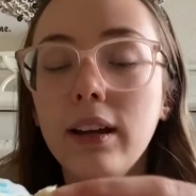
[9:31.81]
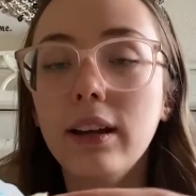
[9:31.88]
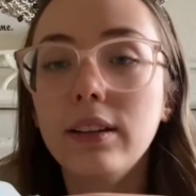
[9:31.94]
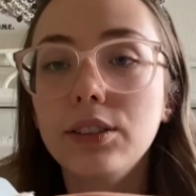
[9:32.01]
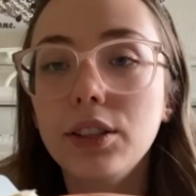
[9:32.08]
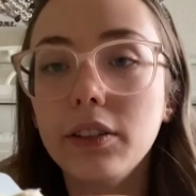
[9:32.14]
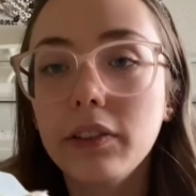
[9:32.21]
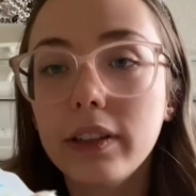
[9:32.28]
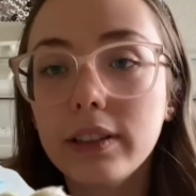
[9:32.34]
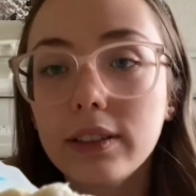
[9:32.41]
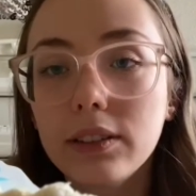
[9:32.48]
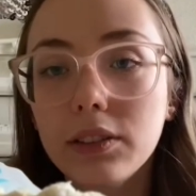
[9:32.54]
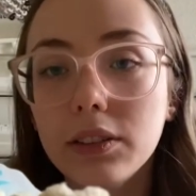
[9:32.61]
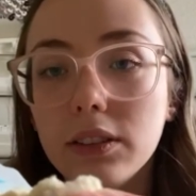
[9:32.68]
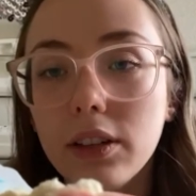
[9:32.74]
She even has a
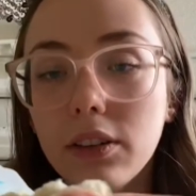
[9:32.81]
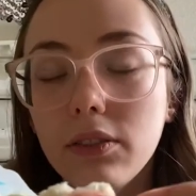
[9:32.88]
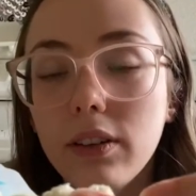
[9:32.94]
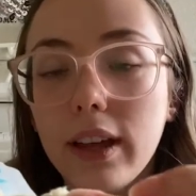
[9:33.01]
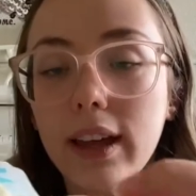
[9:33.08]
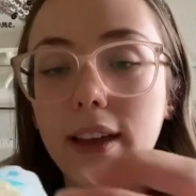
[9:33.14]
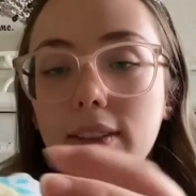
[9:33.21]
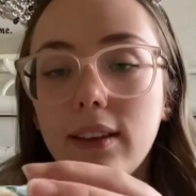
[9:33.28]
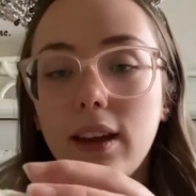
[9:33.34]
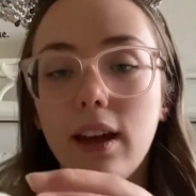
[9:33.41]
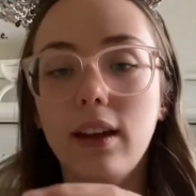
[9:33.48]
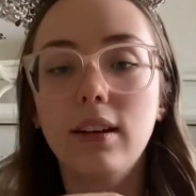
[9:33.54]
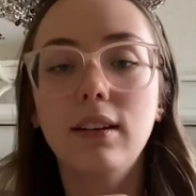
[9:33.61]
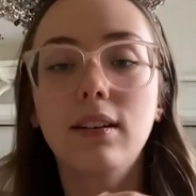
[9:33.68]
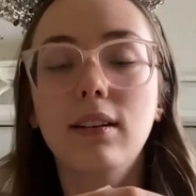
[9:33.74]
little snowflake at the
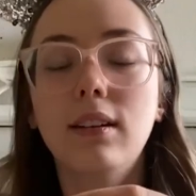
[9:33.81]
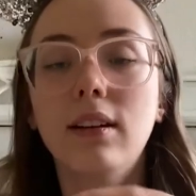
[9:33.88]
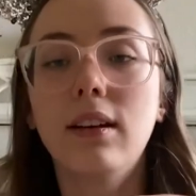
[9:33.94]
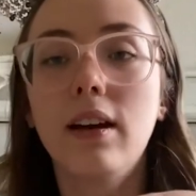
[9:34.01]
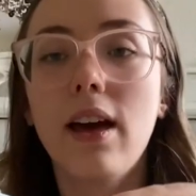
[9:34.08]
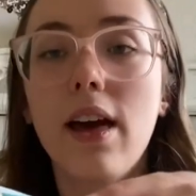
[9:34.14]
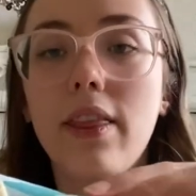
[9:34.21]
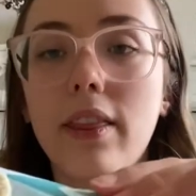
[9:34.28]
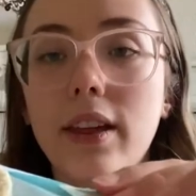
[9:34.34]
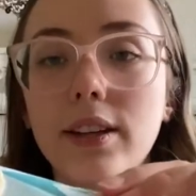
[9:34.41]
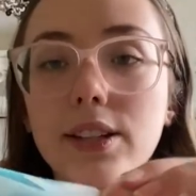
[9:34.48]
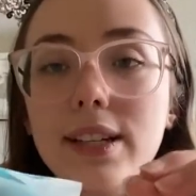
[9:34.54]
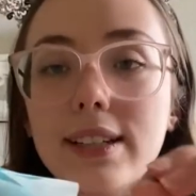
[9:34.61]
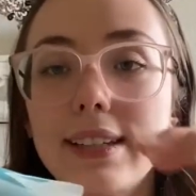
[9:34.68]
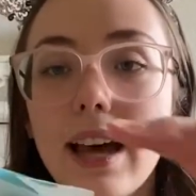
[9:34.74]
end. And then
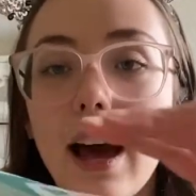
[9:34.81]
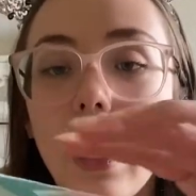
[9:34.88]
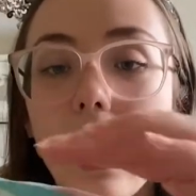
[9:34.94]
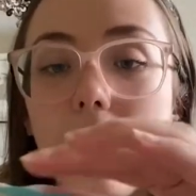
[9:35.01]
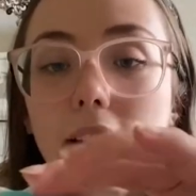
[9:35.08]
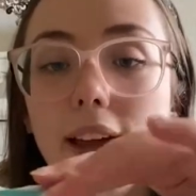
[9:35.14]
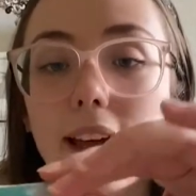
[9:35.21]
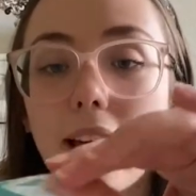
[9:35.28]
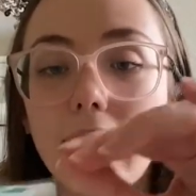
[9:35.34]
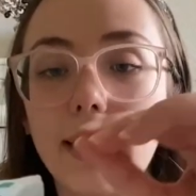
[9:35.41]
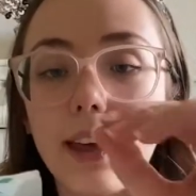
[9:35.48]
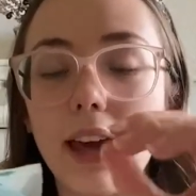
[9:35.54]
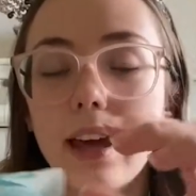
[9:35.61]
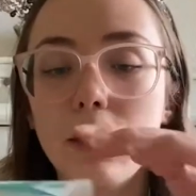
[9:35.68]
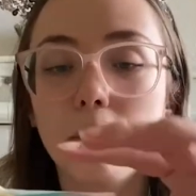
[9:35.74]
she has like a
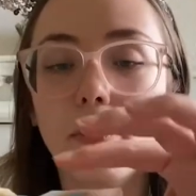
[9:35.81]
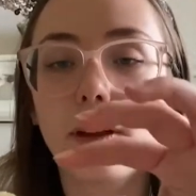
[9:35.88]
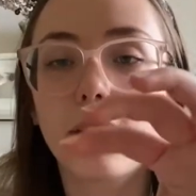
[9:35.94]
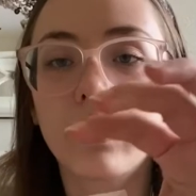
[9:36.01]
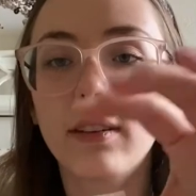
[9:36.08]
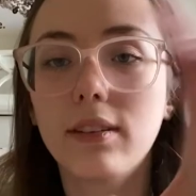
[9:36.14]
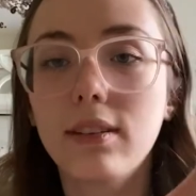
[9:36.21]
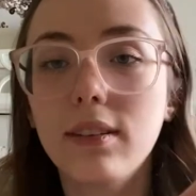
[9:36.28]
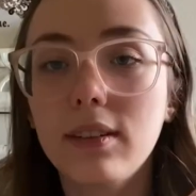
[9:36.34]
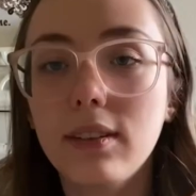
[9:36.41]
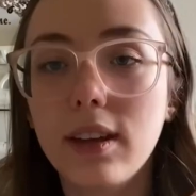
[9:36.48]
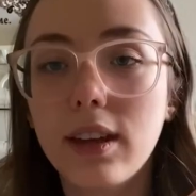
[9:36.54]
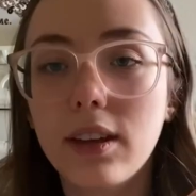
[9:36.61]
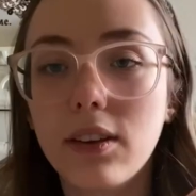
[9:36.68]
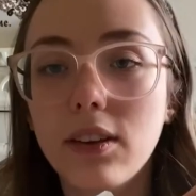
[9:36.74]
cape, like this is
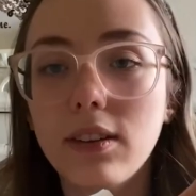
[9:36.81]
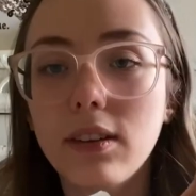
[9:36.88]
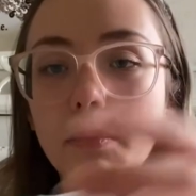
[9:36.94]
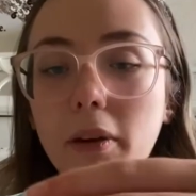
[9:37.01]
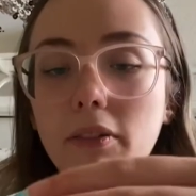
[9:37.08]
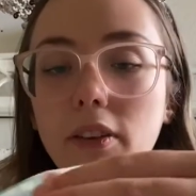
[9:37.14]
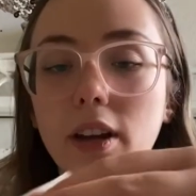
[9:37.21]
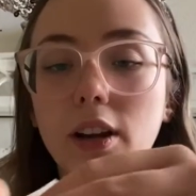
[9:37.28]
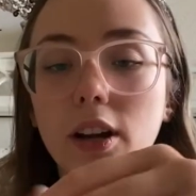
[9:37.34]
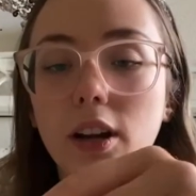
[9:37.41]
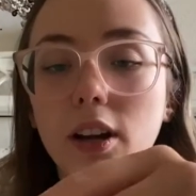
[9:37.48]
like, you can see my finger.